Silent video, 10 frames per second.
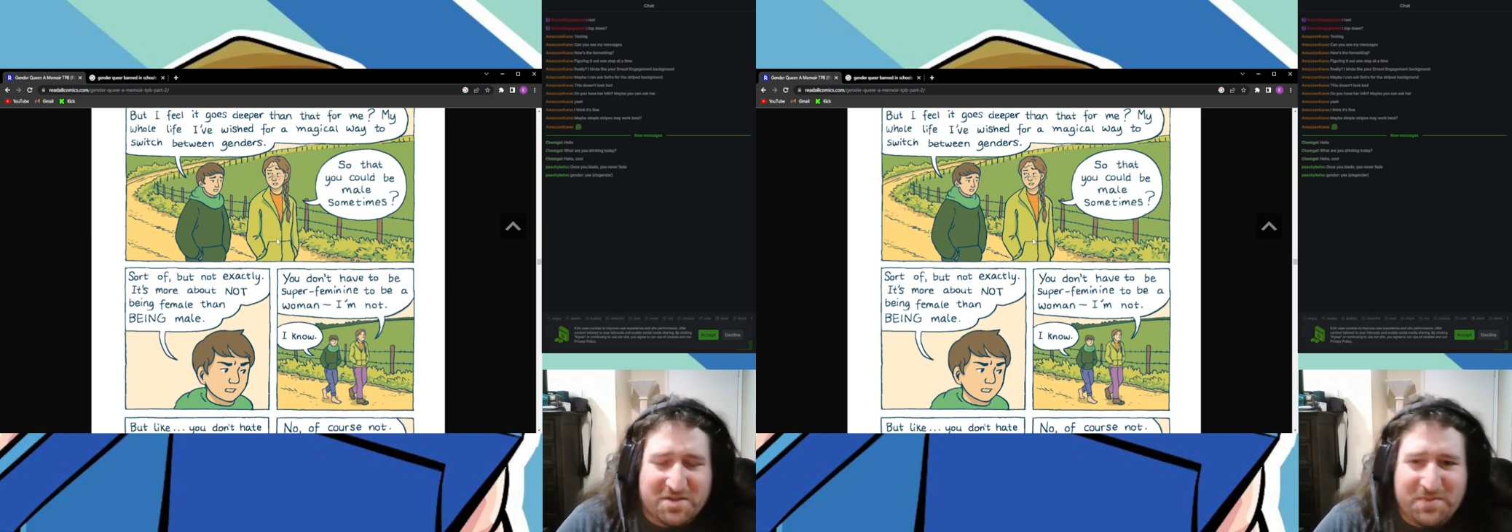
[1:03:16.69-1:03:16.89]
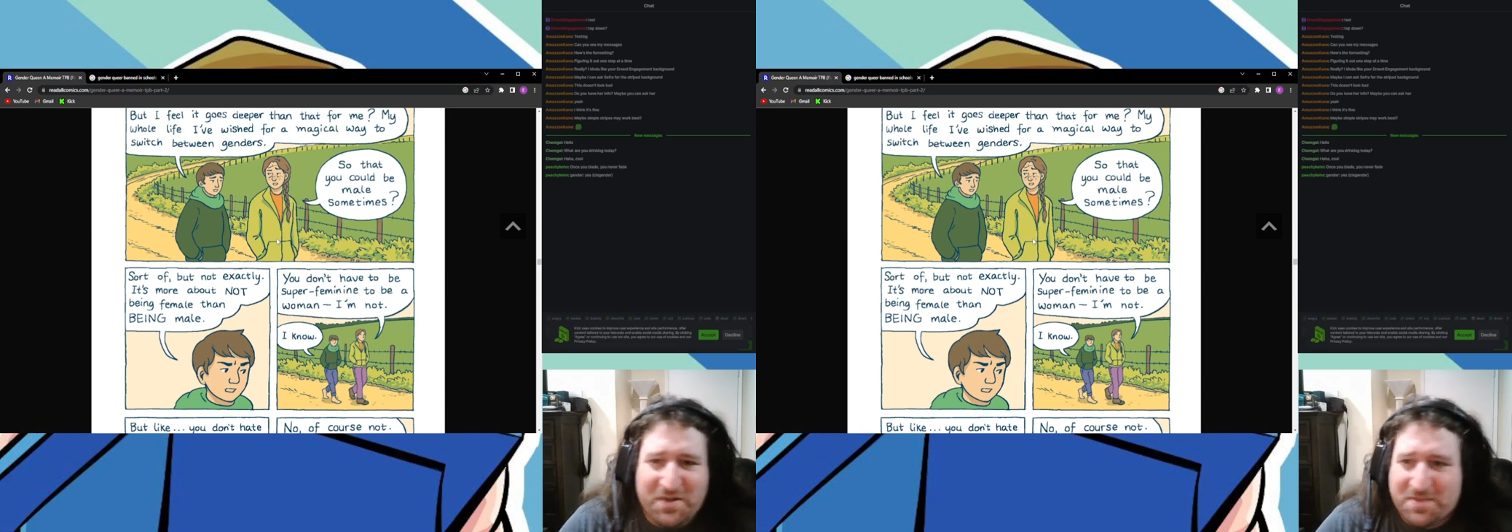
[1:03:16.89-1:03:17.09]

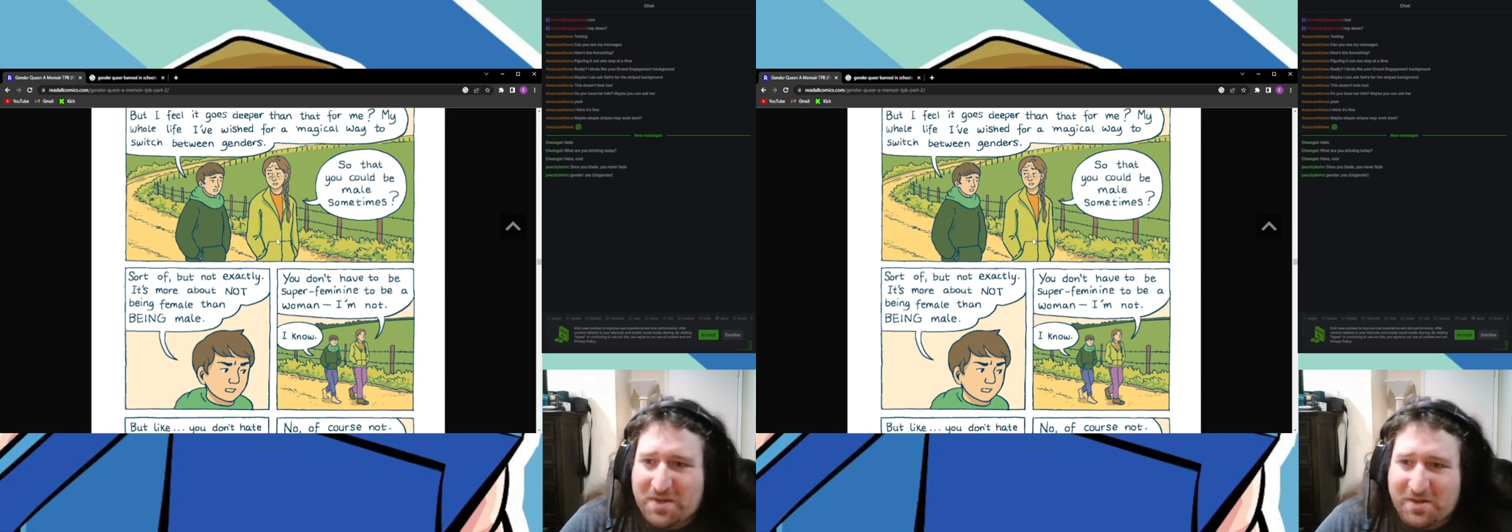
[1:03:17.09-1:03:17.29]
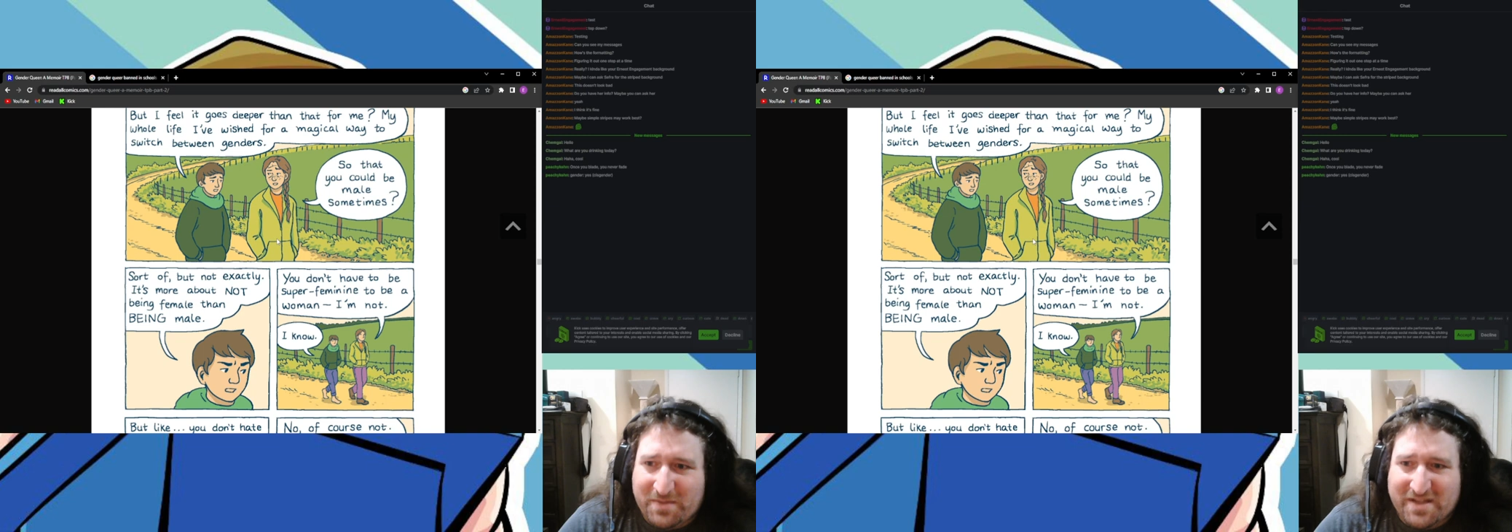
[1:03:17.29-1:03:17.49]
experience
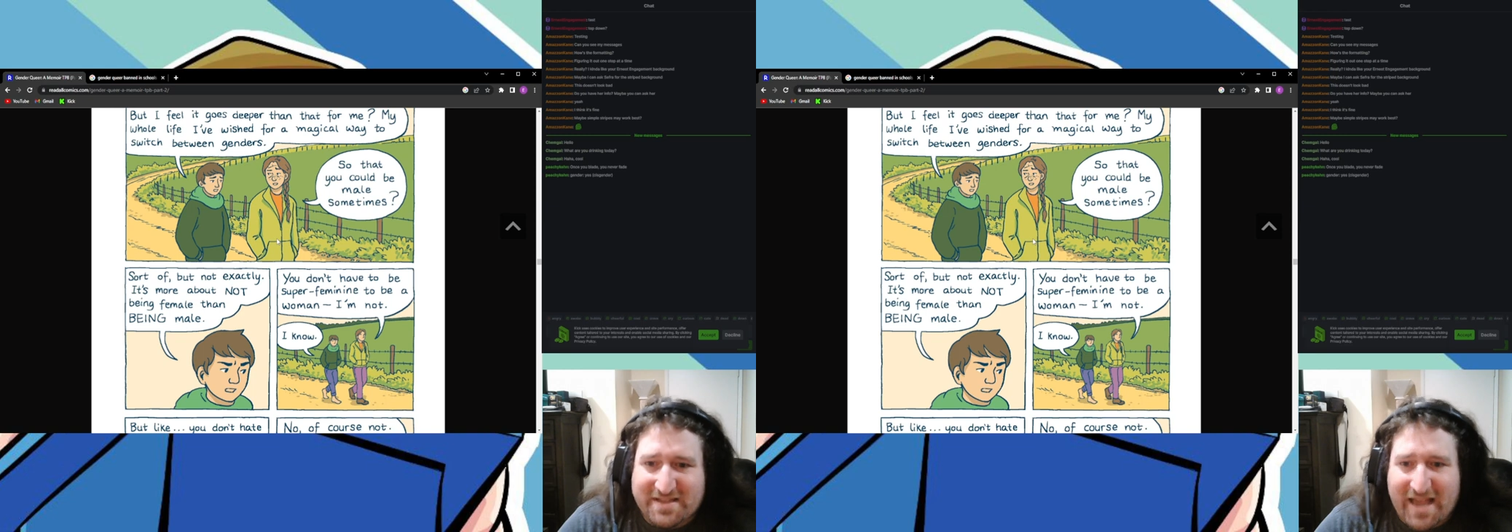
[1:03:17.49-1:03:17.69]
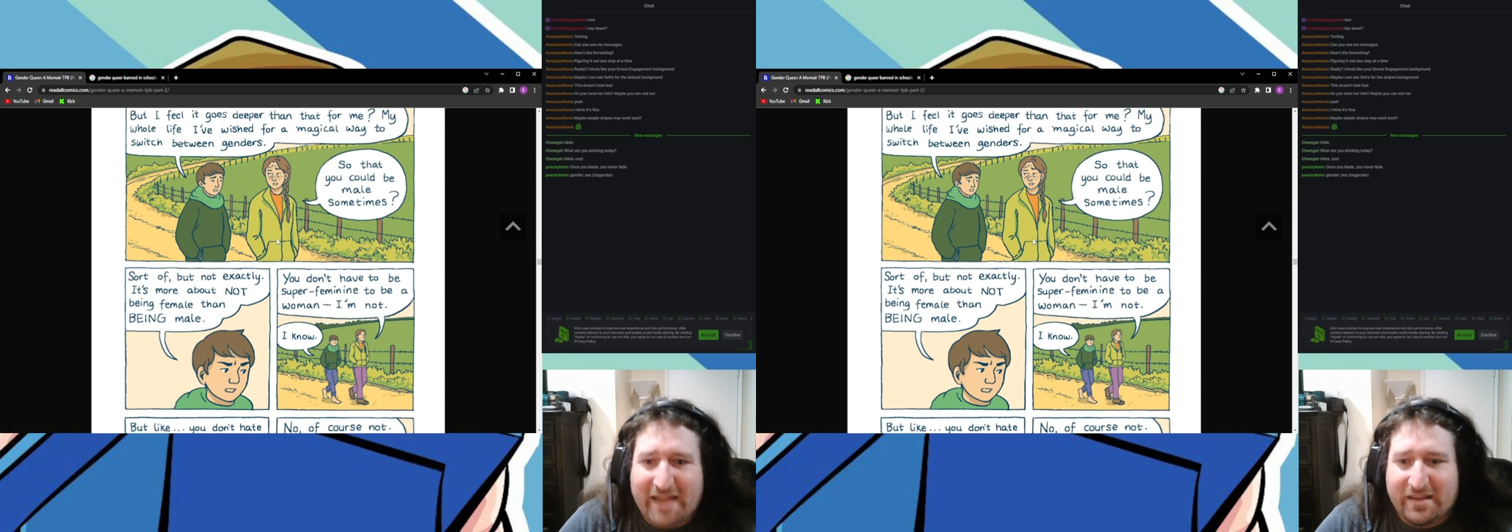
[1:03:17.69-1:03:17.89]
might not be
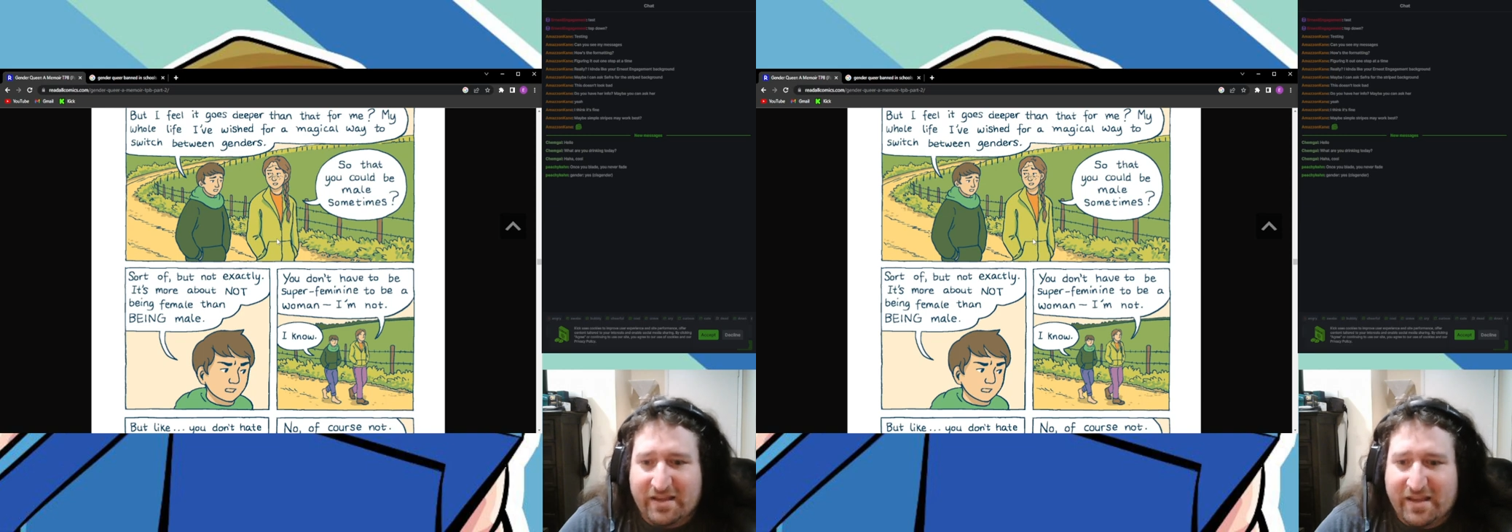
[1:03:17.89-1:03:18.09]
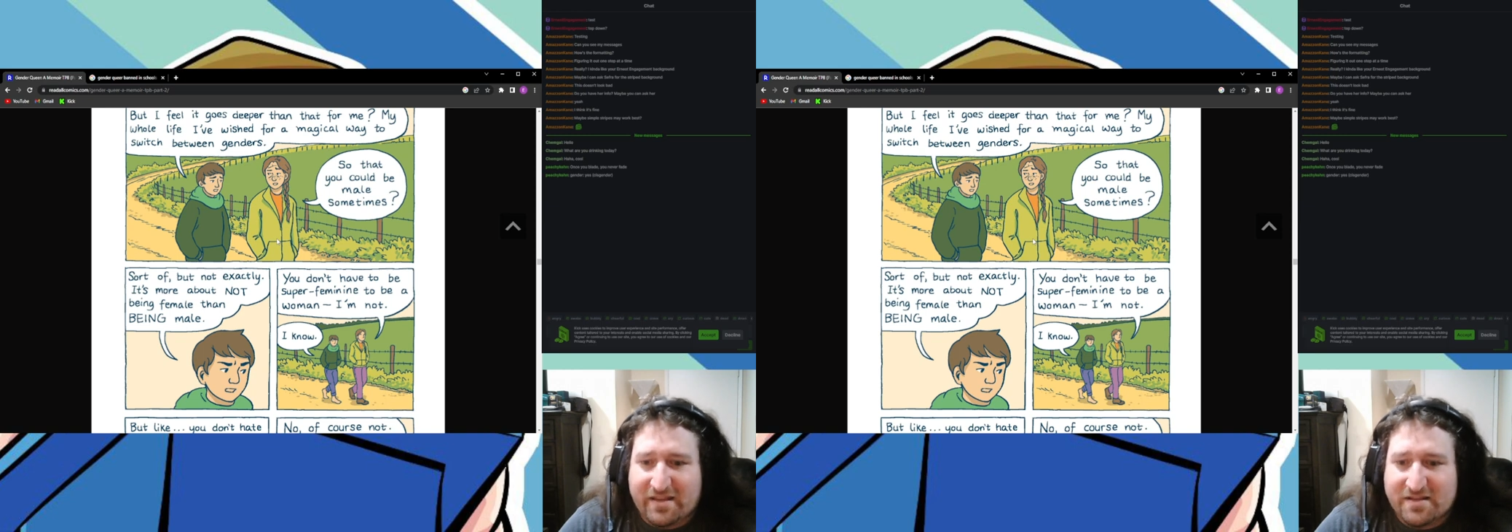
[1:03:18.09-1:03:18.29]
exactly
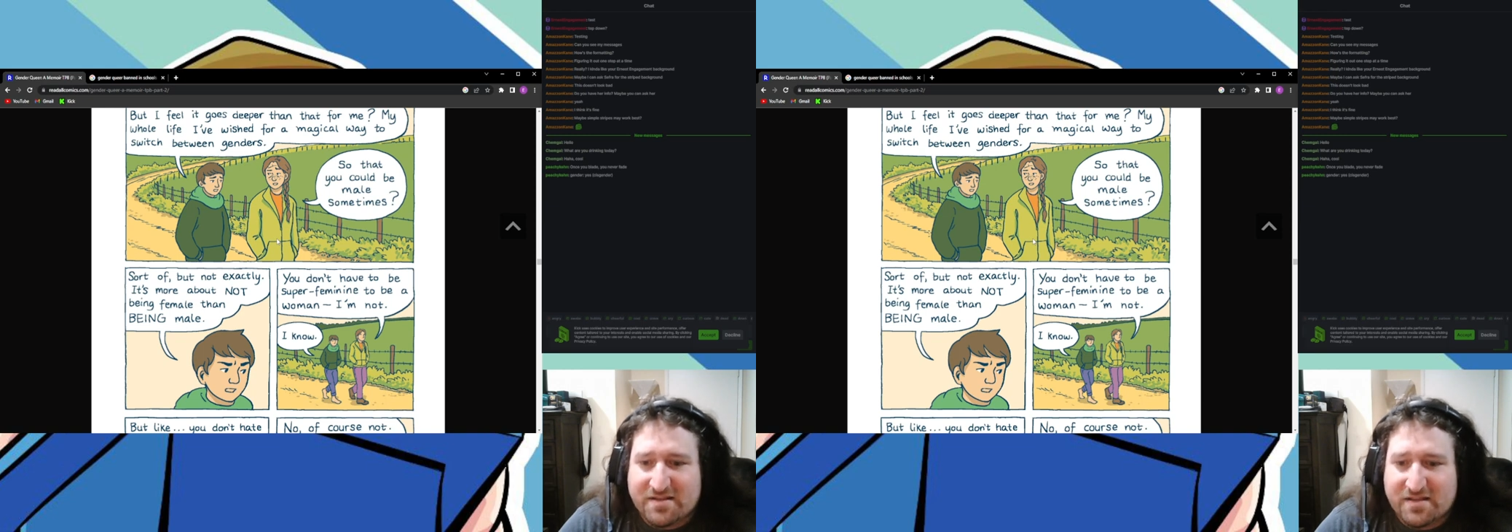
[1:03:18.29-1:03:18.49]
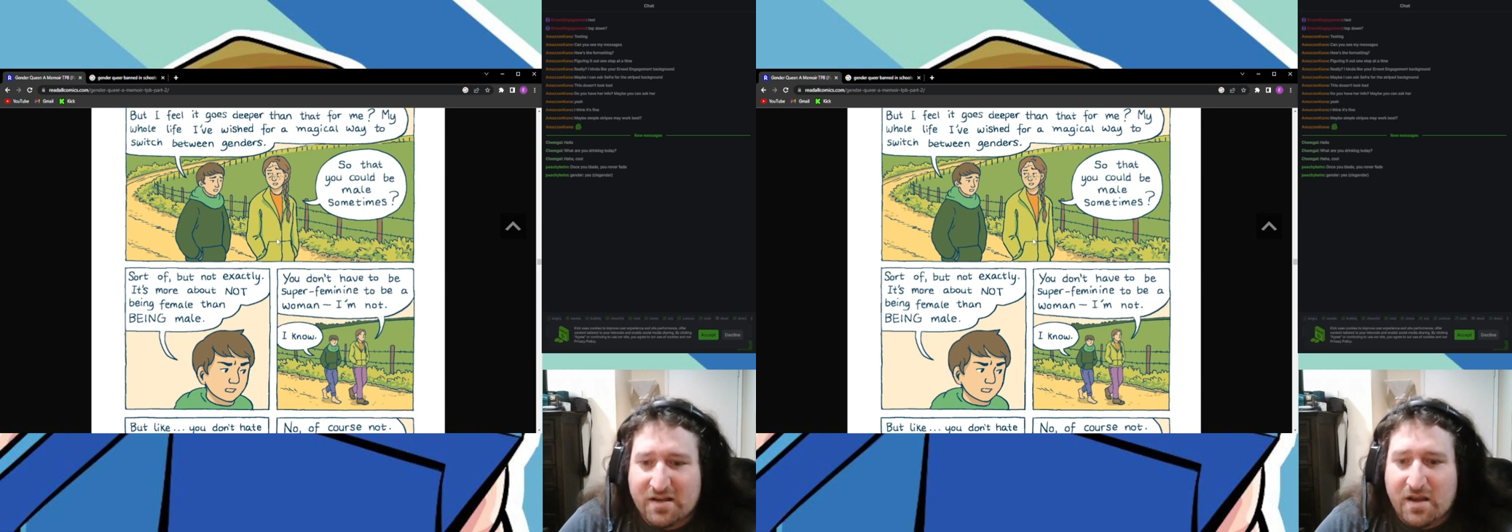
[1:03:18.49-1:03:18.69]
like
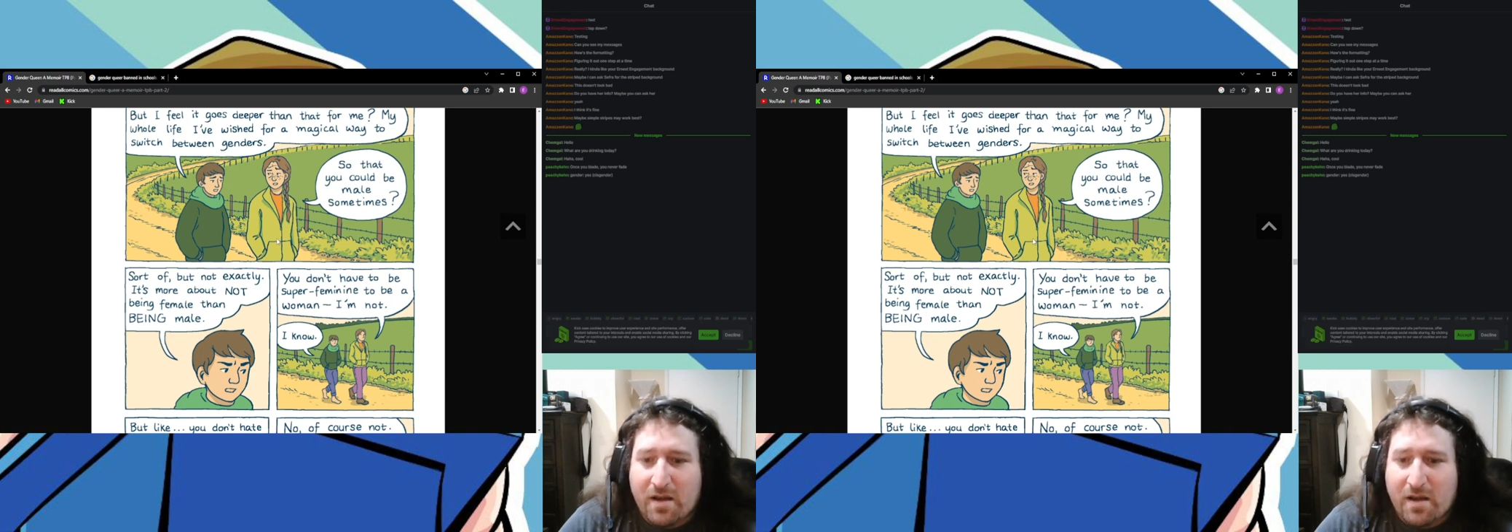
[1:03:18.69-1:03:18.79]
this,